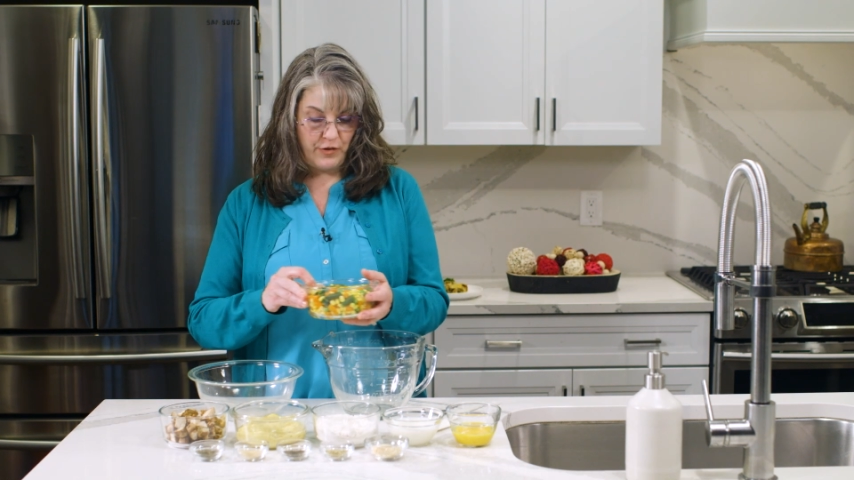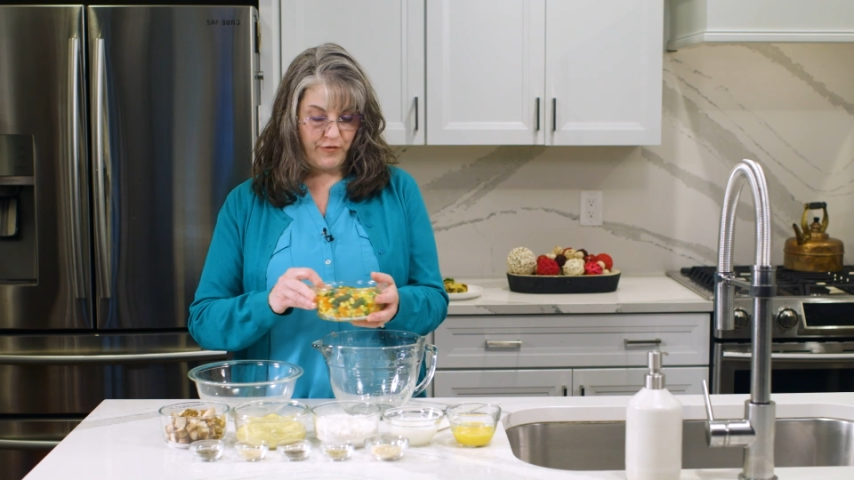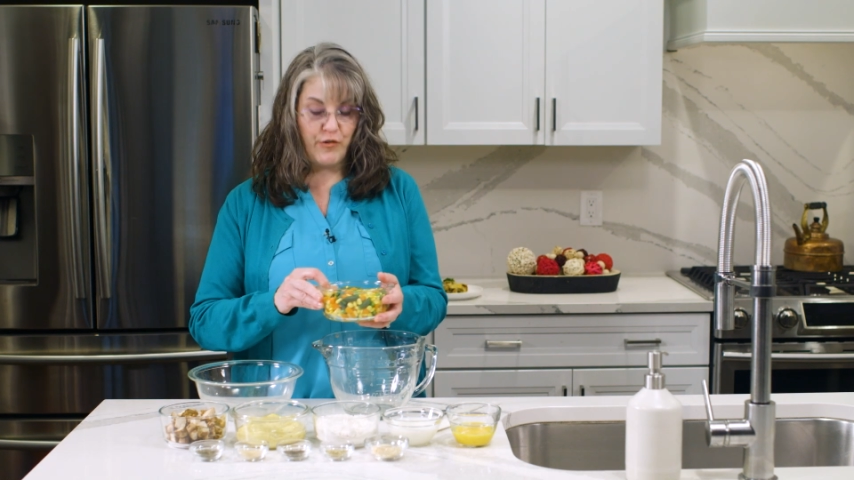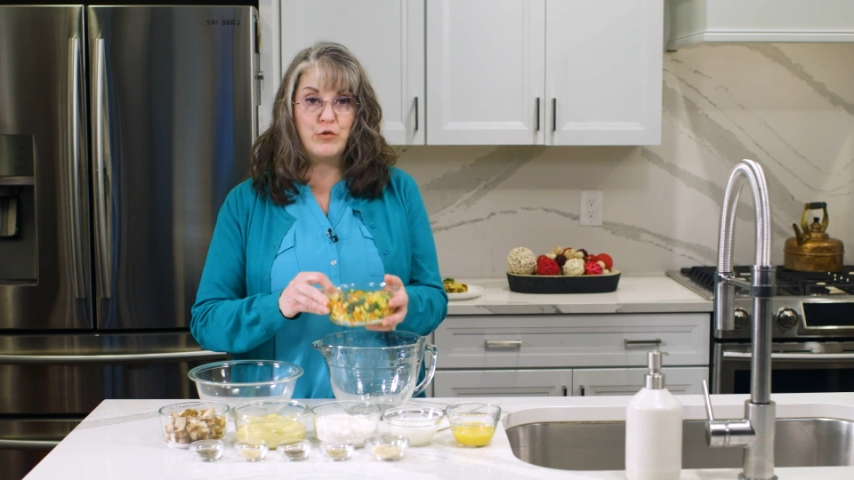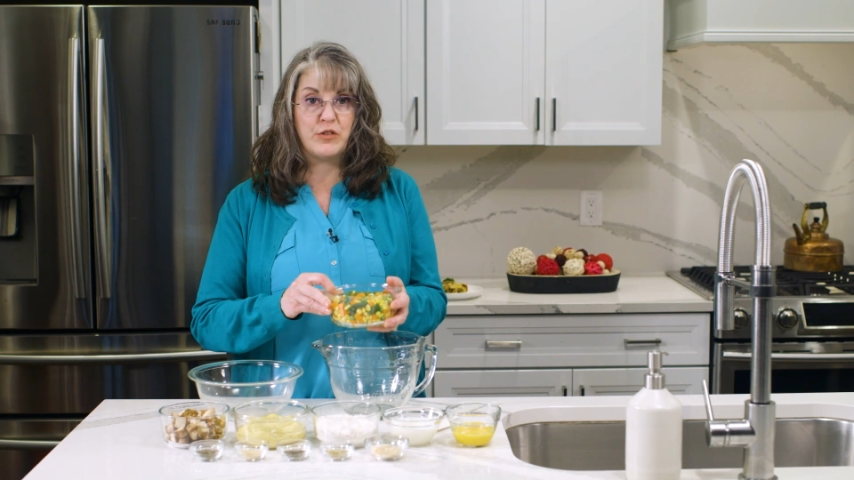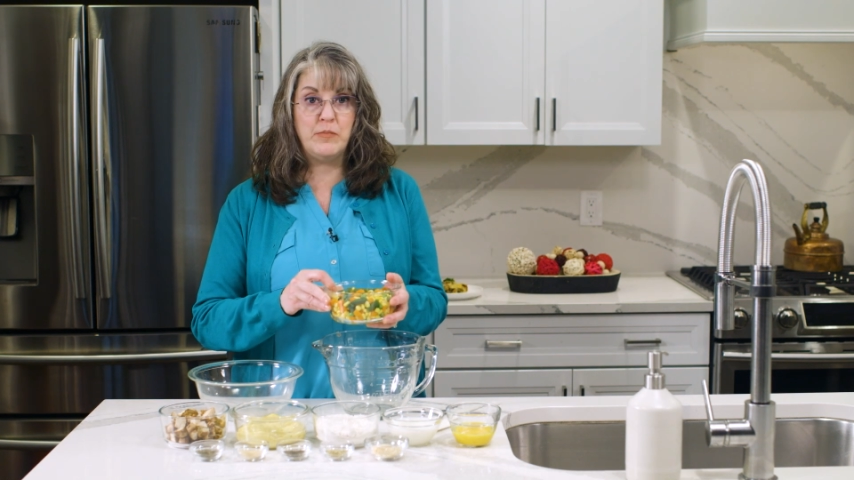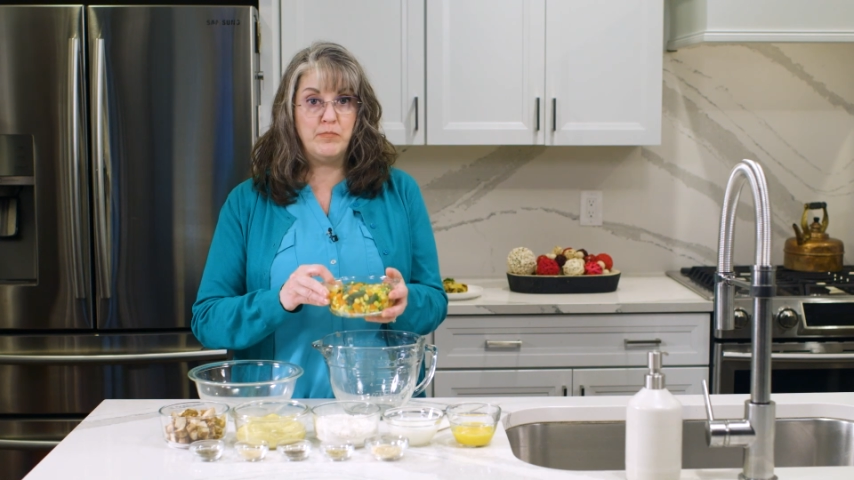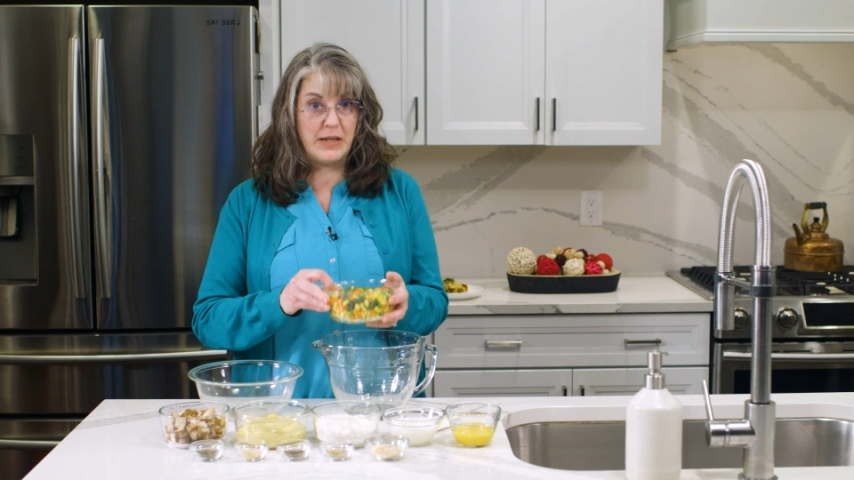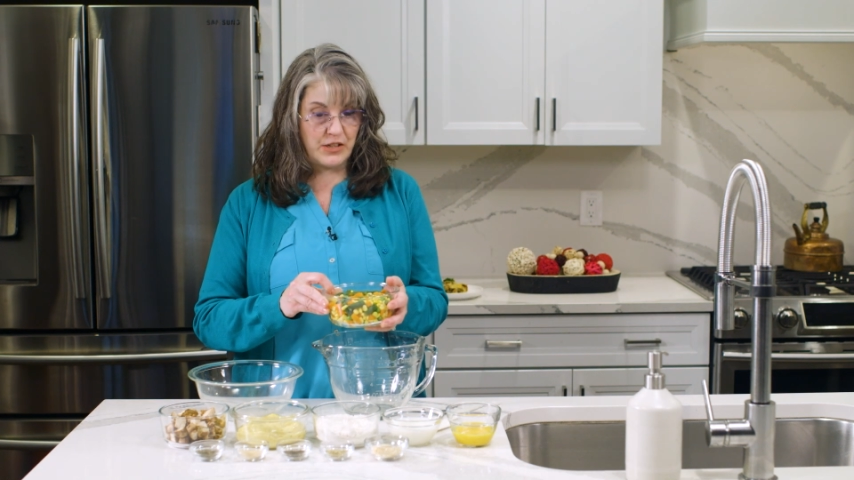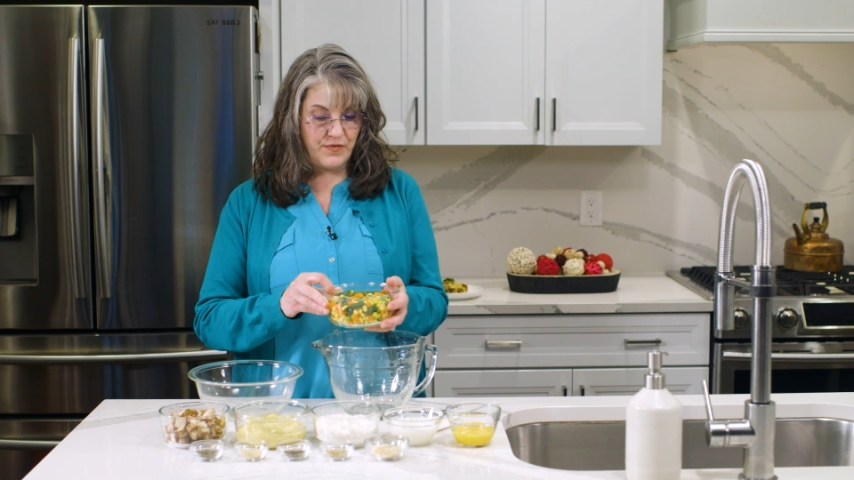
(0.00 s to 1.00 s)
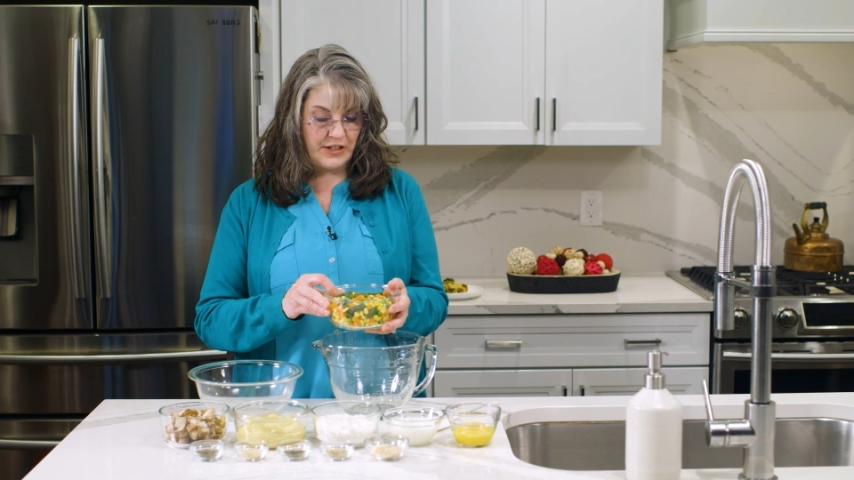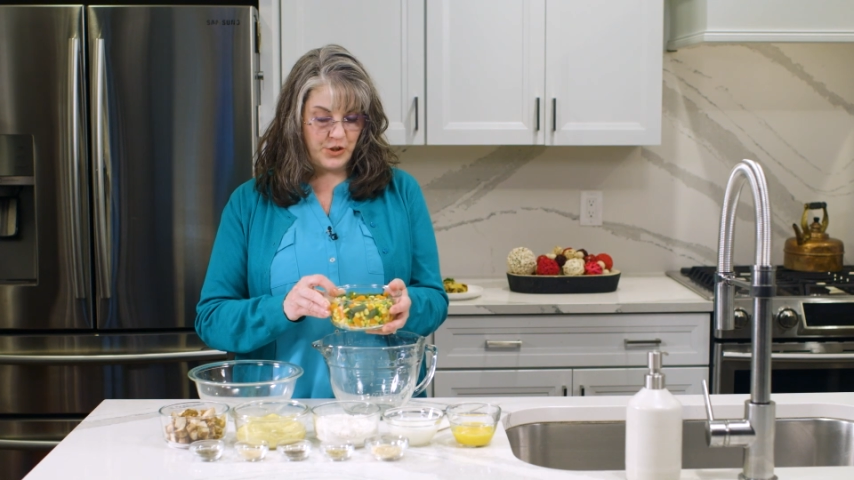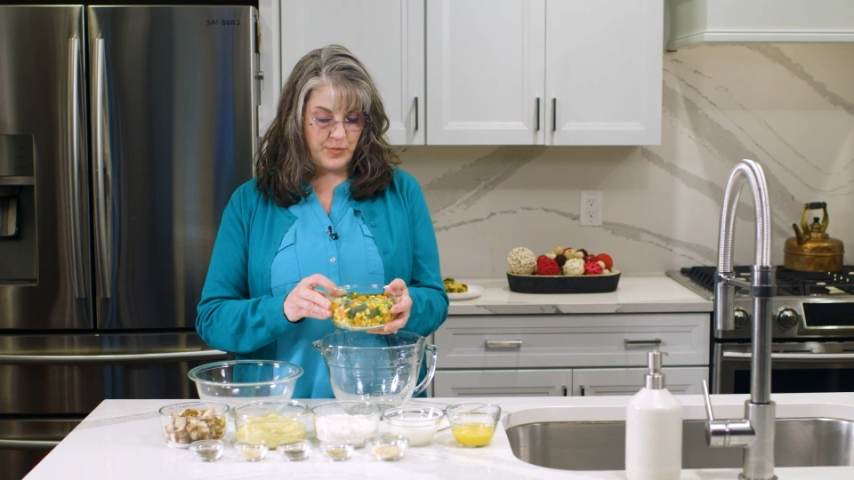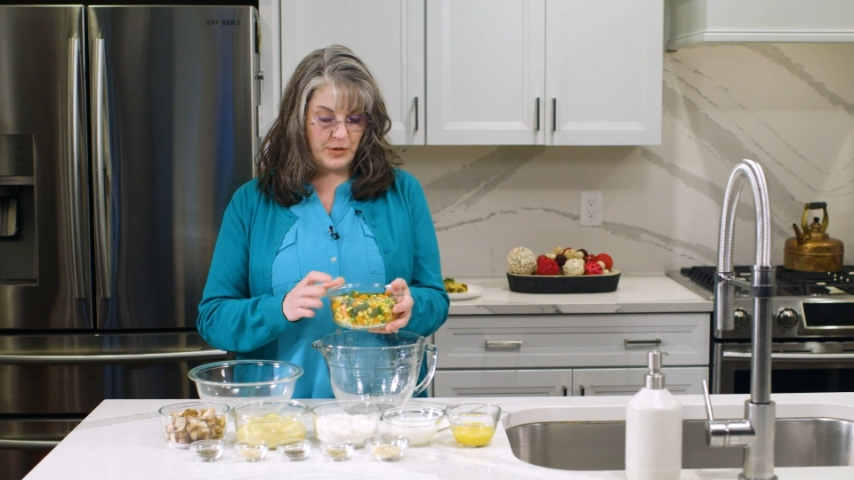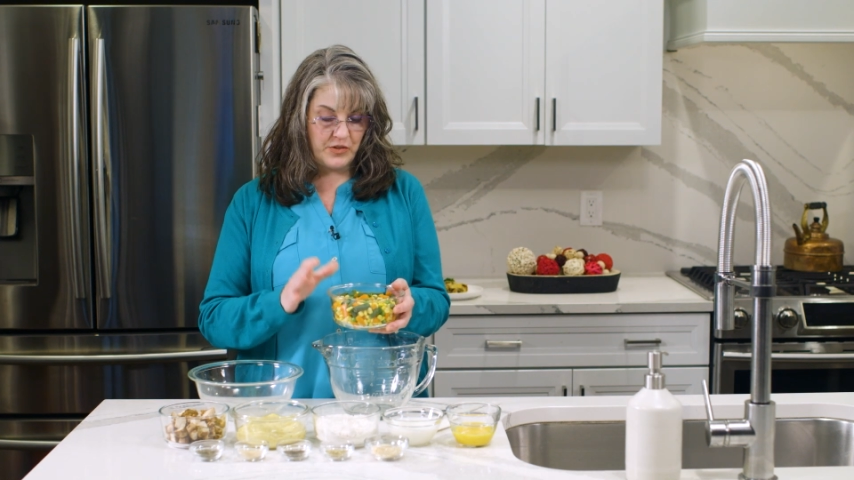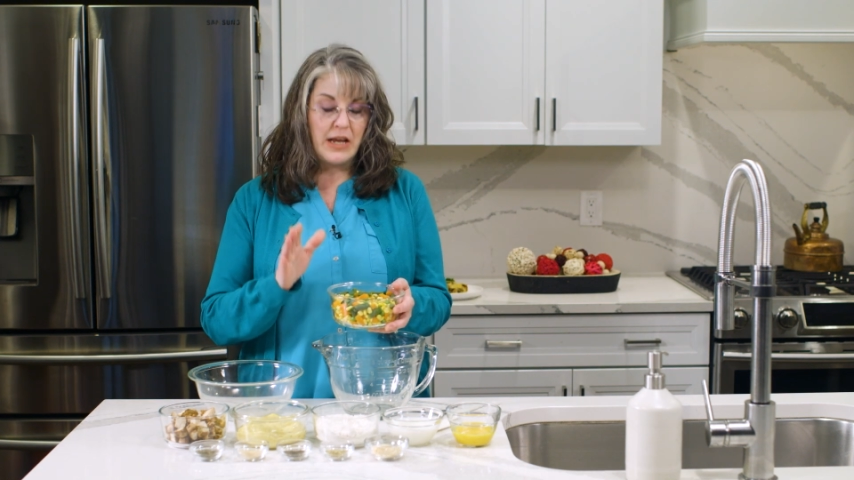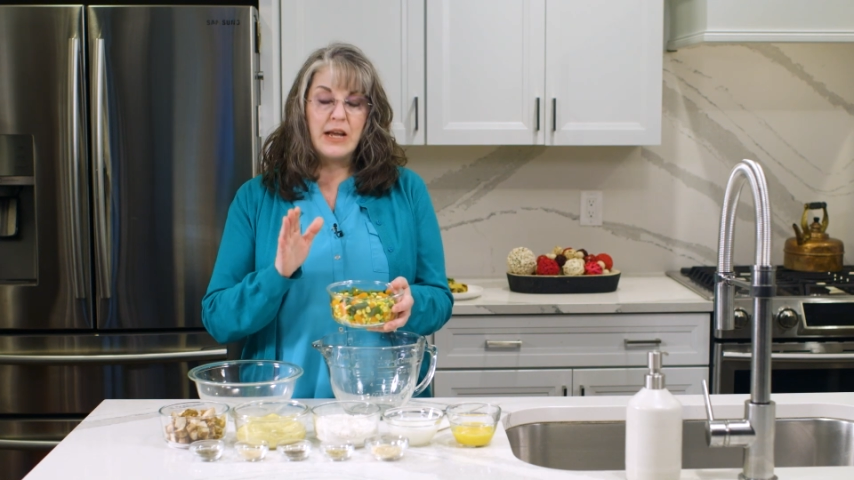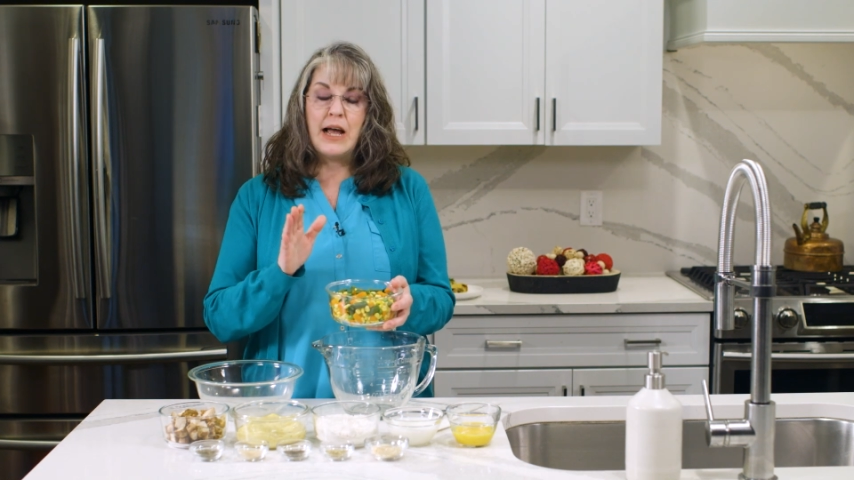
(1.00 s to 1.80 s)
frozen mixed vegetables.